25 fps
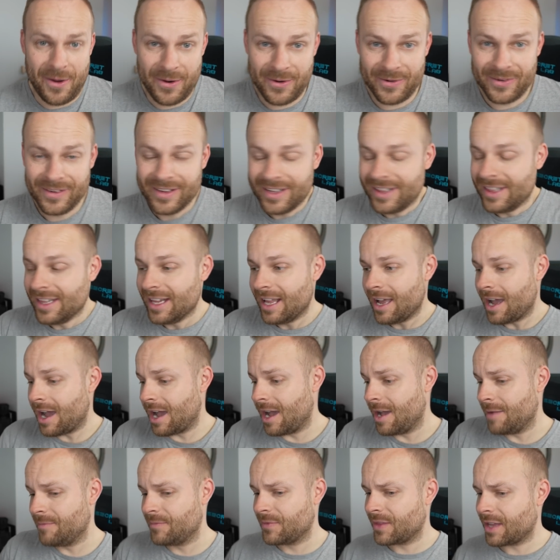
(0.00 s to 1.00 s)
go.
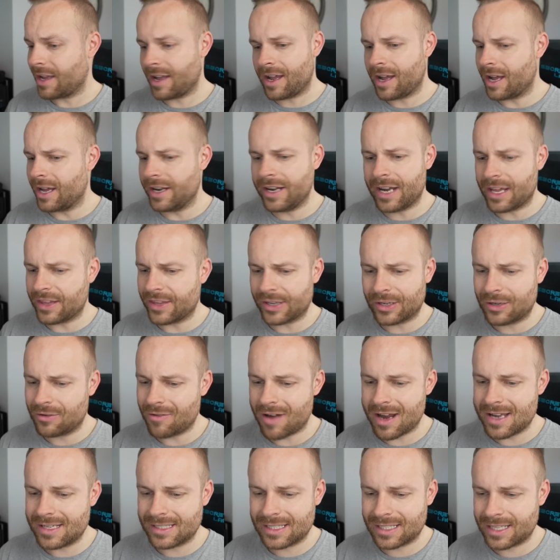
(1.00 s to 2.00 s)
Um, another
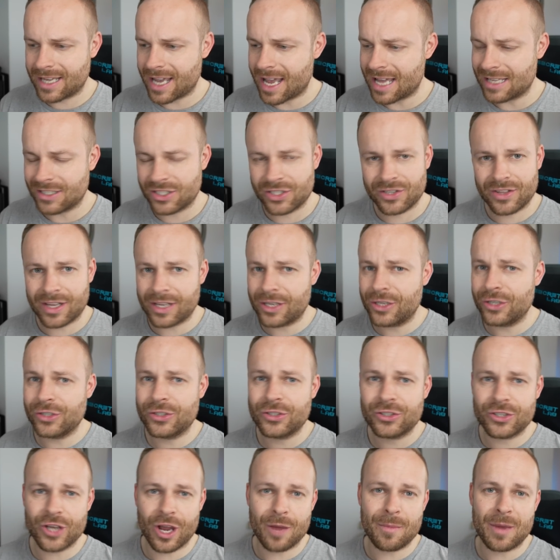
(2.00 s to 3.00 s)
great sketch. Thank you
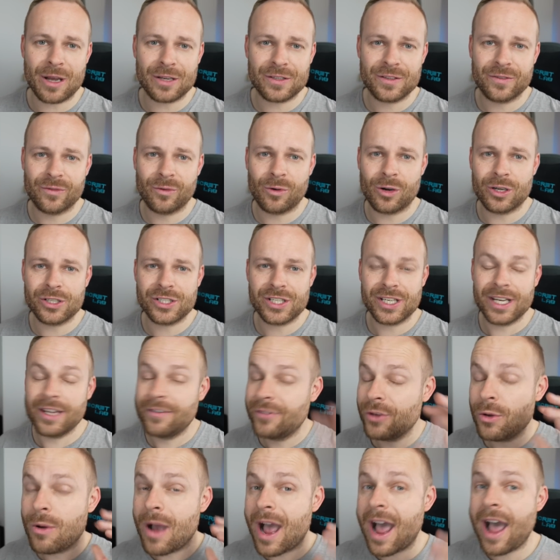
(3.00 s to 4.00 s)
so much for watching. If
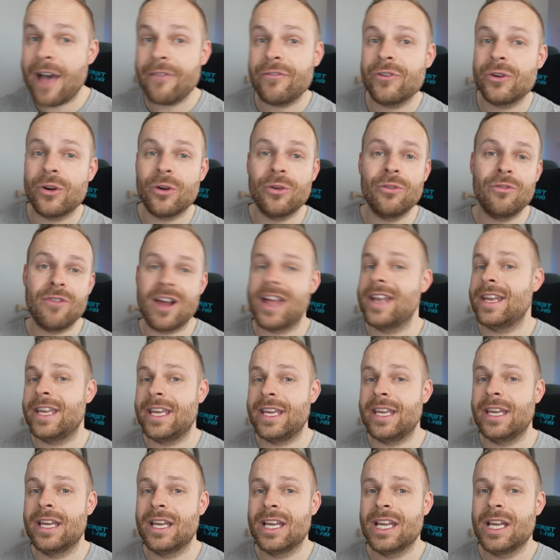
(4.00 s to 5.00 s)
you haven't
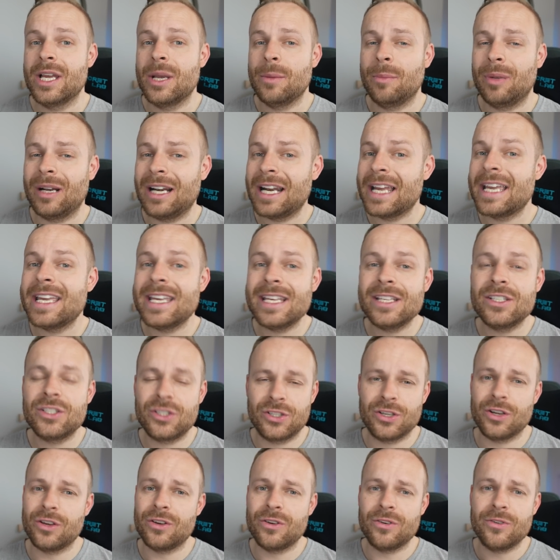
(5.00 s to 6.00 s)
already, please
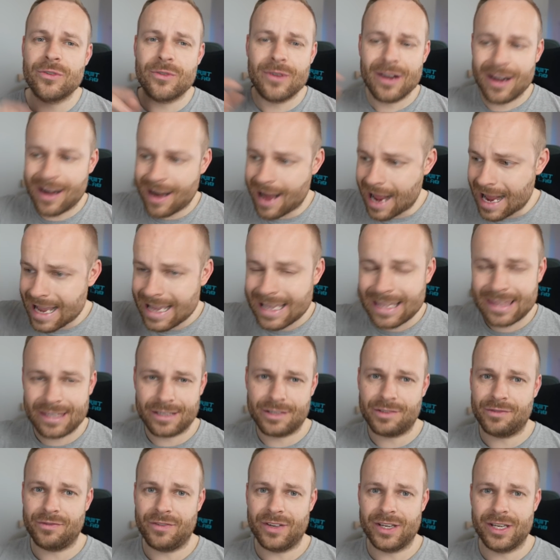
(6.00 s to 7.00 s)
do like
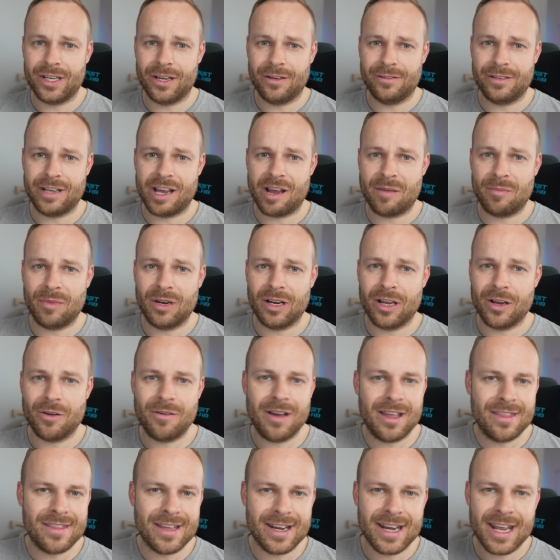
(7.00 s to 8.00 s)
this video down below
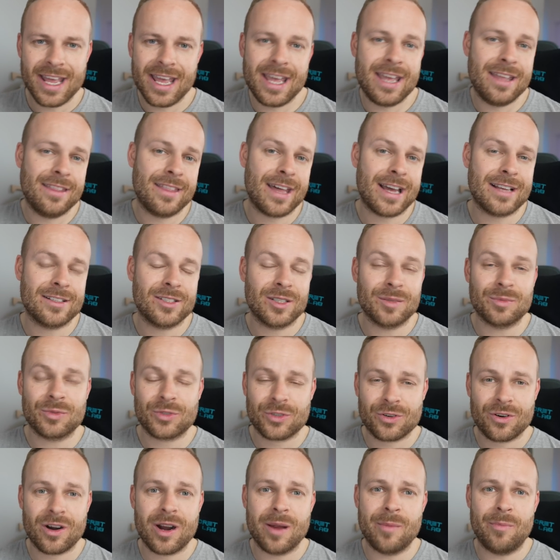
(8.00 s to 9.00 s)
and then hit that
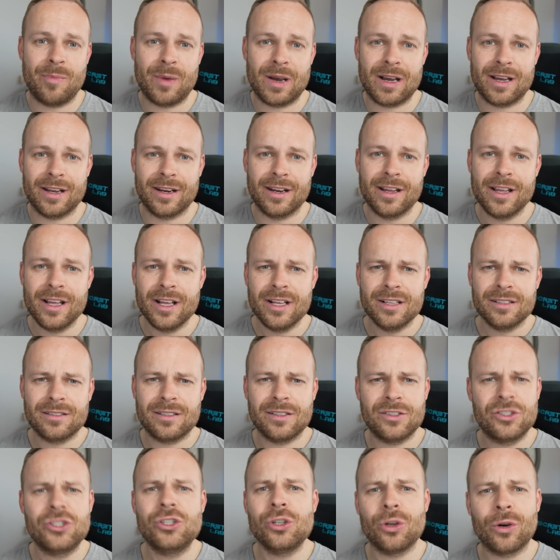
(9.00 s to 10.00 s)
subscribe button to
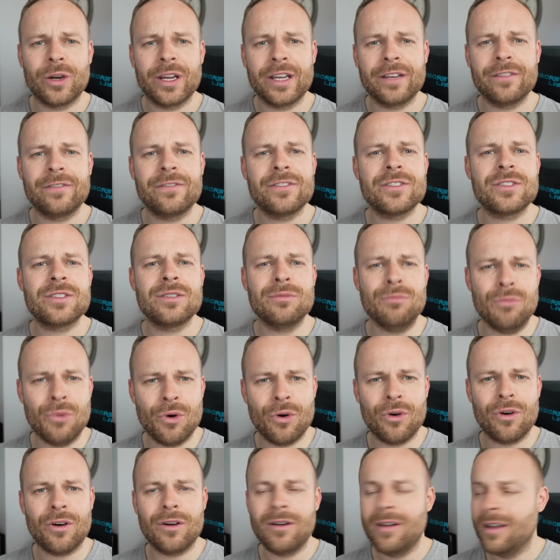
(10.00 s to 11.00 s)
join for some
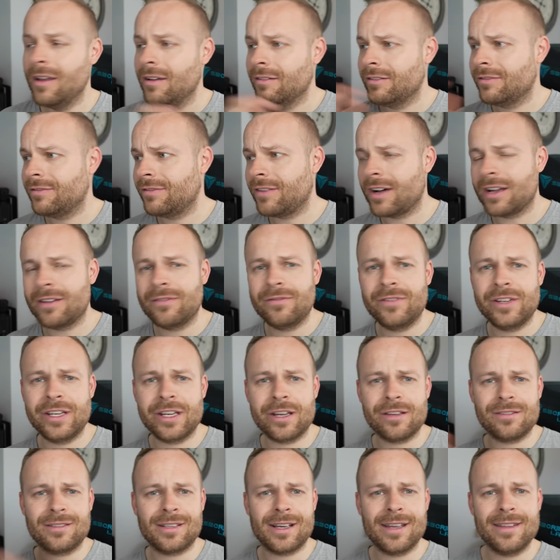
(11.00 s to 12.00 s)
more fun
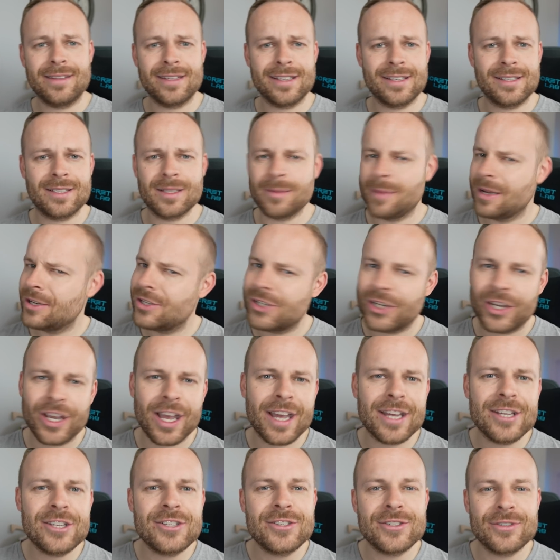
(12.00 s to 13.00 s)
videos like this, some
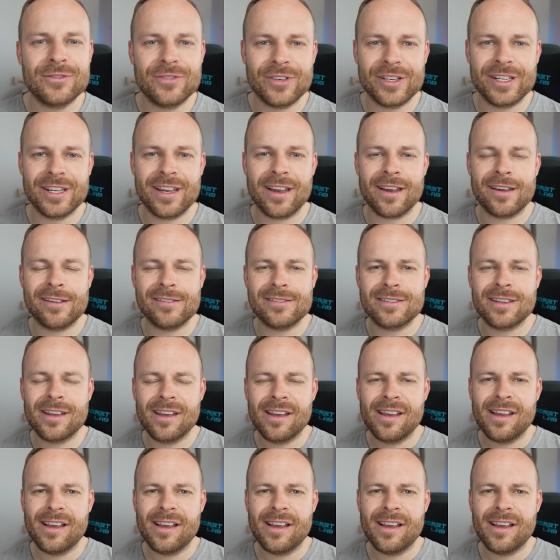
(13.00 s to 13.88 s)
educational videos,